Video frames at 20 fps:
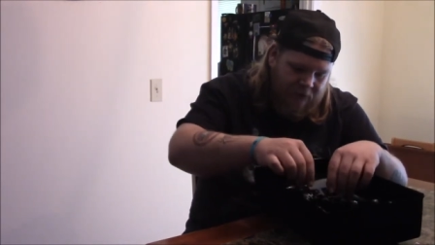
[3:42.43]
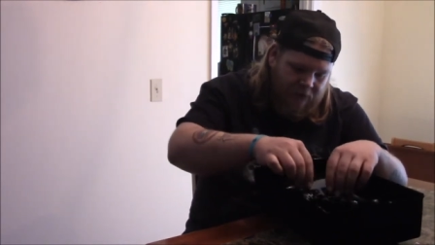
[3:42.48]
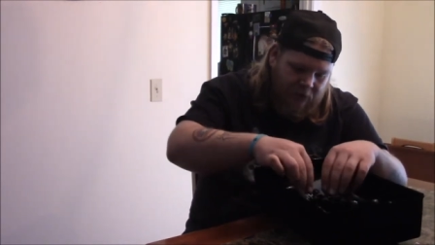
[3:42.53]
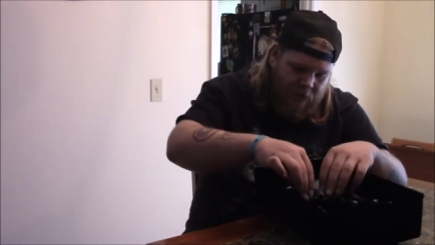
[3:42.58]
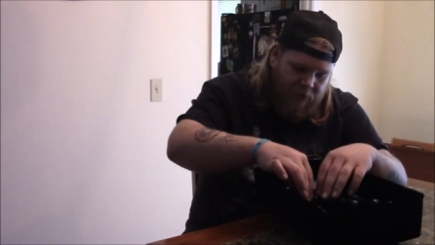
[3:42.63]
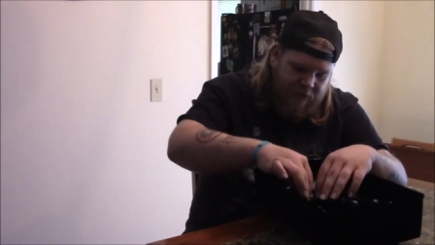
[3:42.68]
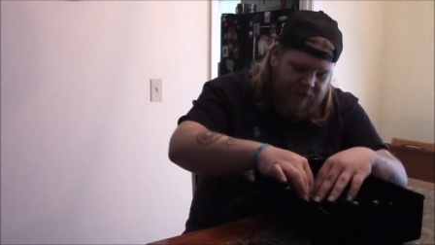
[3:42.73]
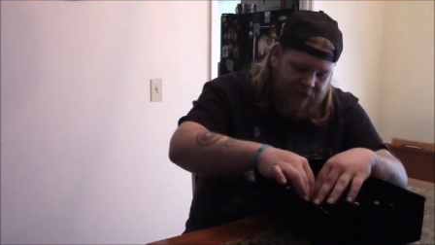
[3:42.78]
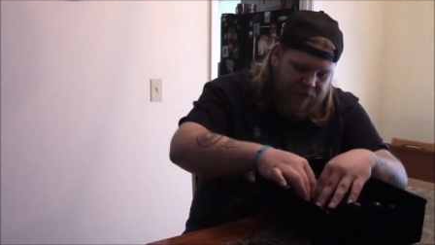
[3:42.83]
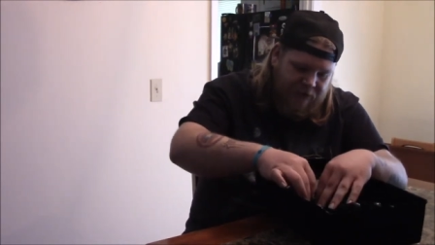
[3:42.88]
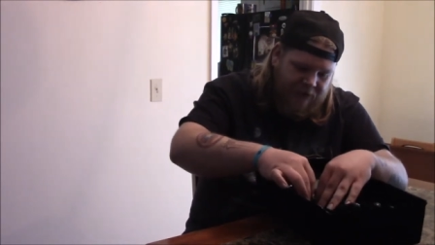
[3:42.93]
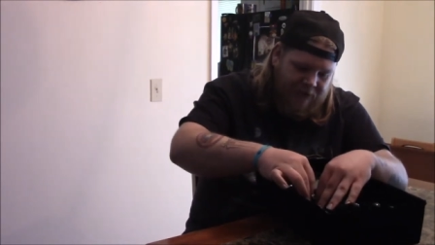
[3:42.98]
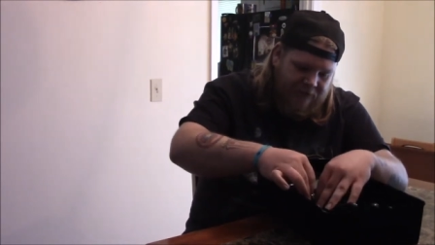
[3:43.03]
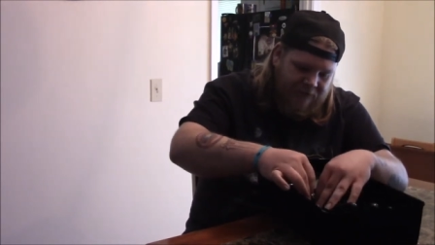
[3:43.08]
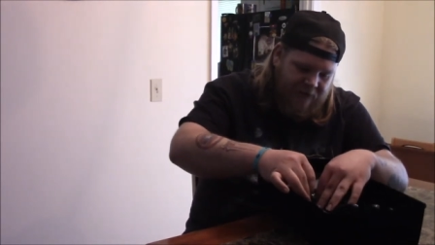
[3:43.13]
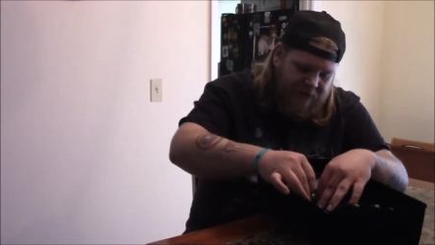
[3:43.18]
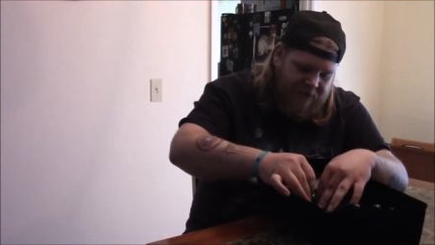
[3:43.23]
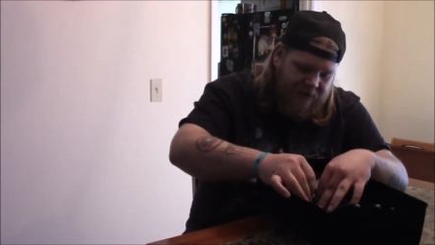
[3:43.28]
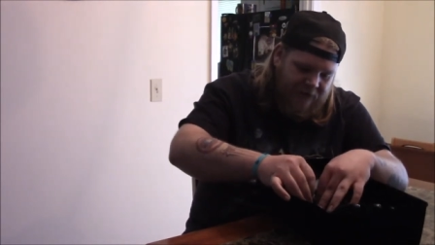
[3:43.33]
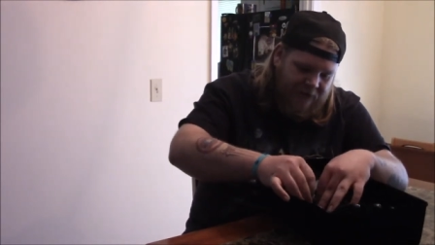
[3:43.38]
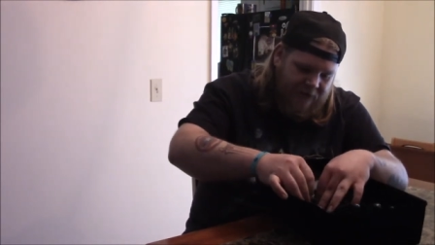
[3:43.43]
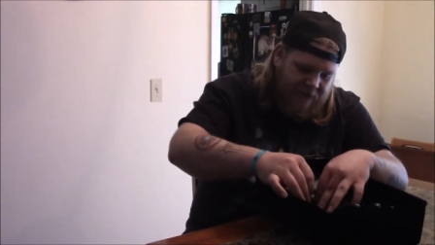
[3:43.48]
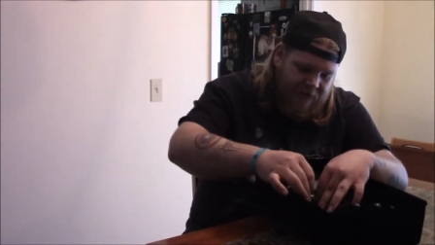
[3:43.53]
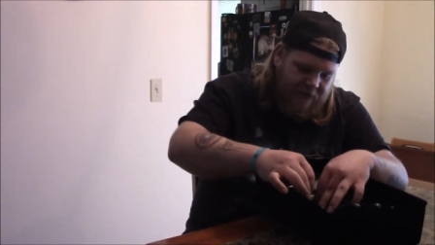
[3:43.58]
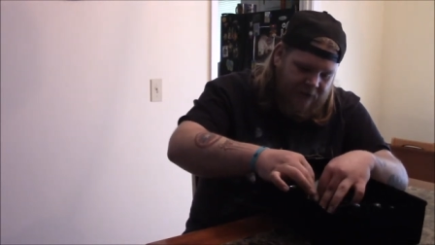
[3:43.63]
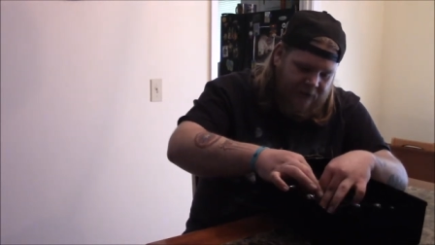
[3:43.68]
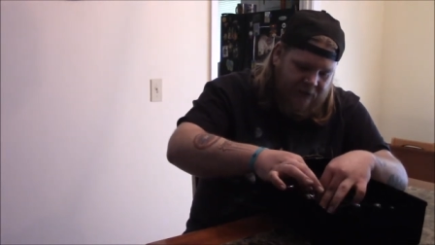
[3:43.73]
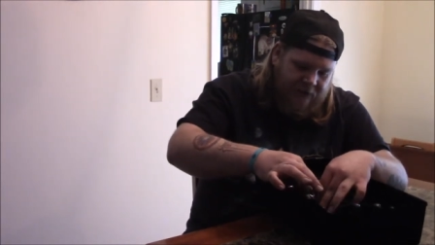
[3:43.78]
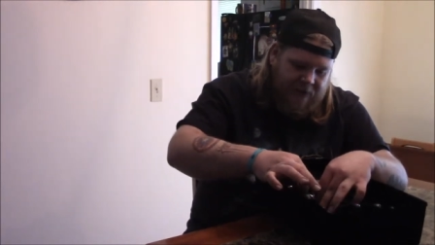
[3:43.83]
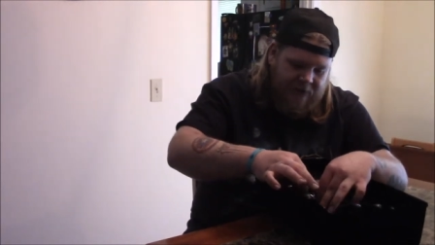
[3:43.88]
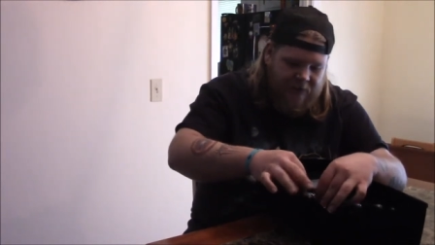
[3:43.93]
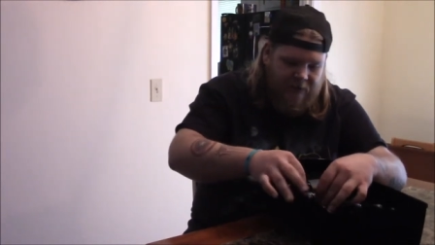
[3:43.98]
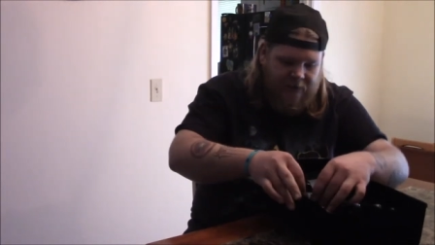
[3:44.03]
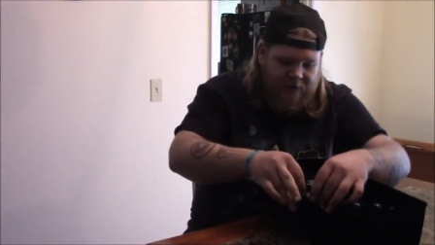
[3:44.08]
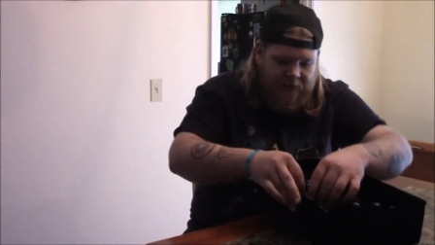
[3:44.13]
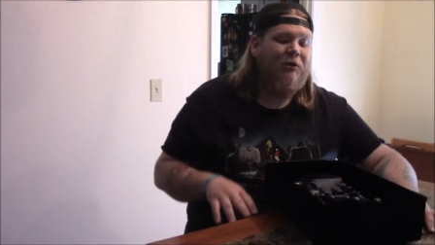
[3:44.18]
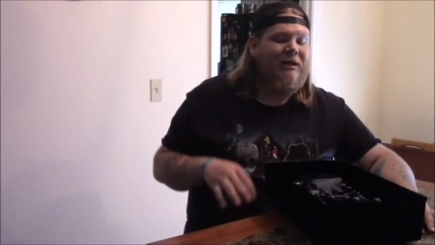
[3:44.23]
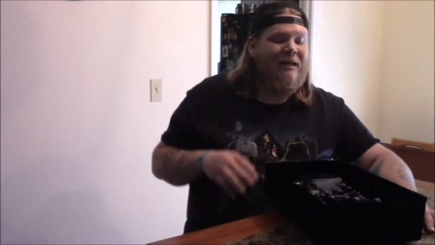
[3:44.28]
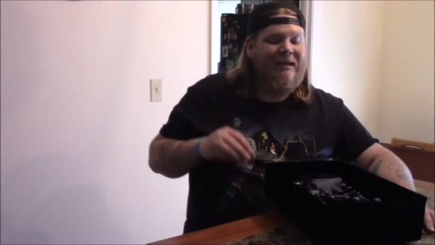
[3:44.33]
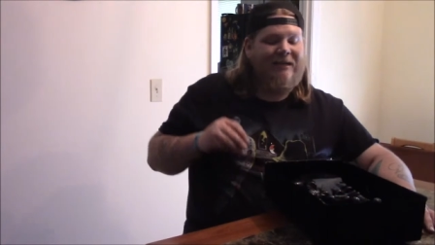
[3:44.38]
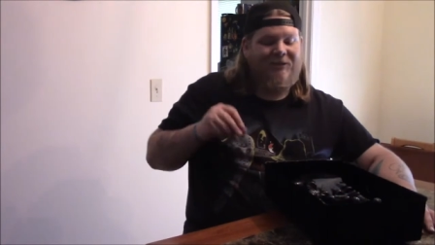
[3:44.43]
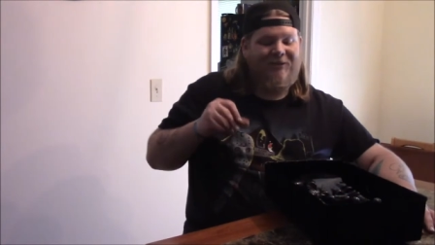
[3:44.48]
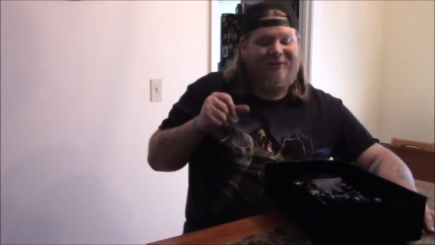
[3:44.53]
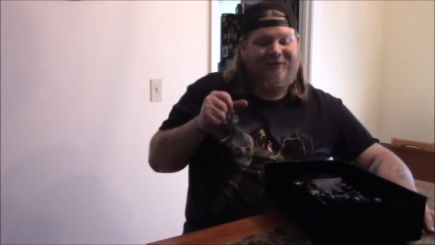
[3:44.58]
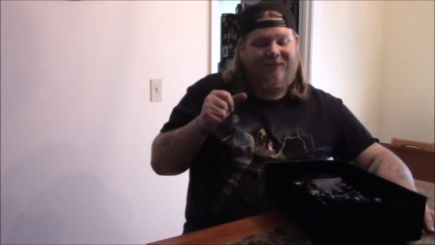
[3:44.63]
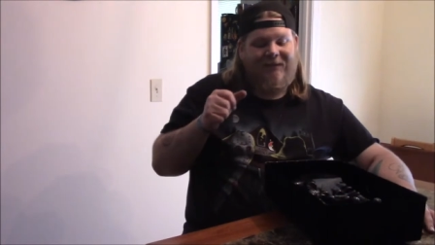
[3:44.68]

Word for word: I want to try to find the, um, I want to actually